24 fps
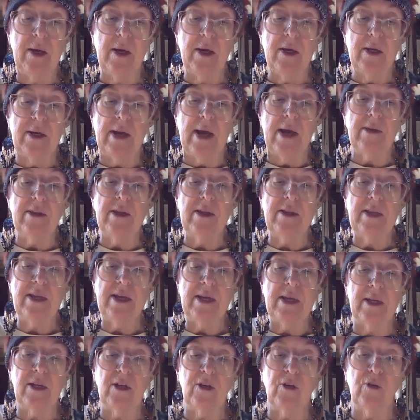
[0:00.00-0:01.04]
Now that the
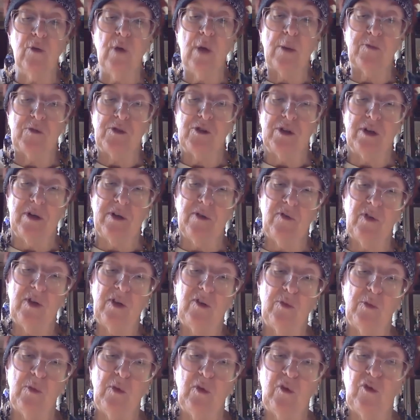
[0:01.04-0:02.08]
incorruption of
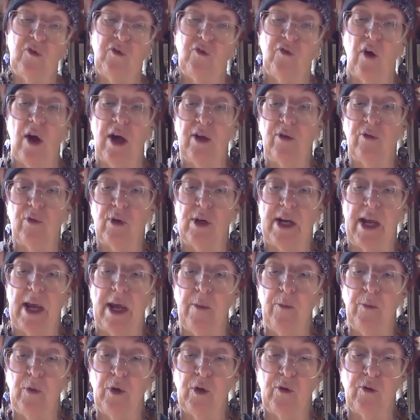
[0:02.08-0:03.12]
this most fragrant
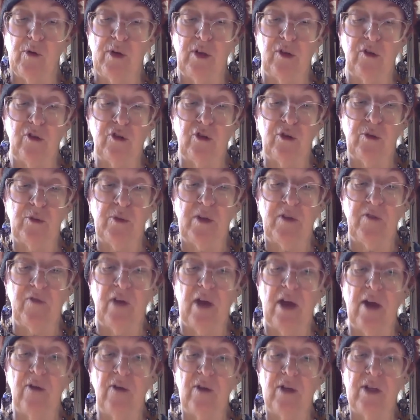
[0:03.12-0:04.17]
ambergris should be
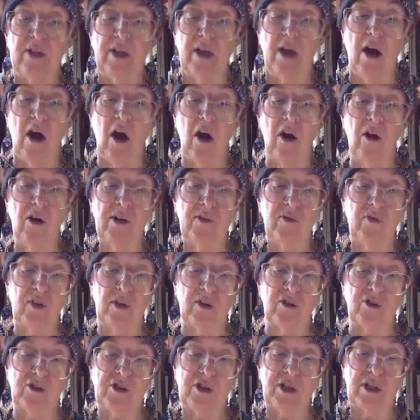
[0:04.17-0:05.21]
found in the heart of
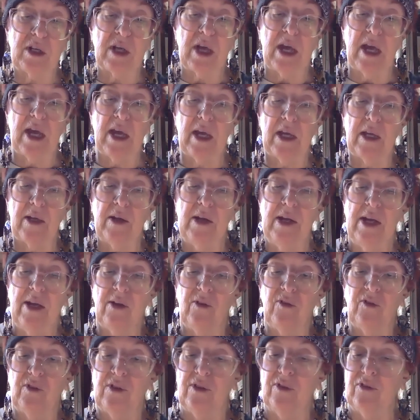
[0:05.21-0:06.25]
such decay,
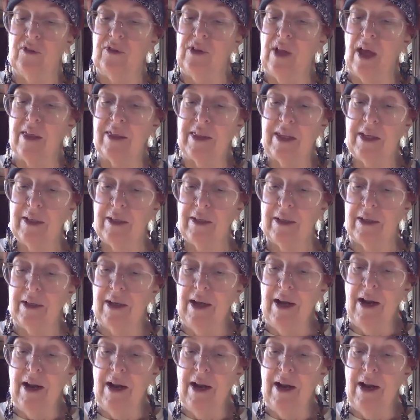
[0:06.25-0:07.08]
is this nothing?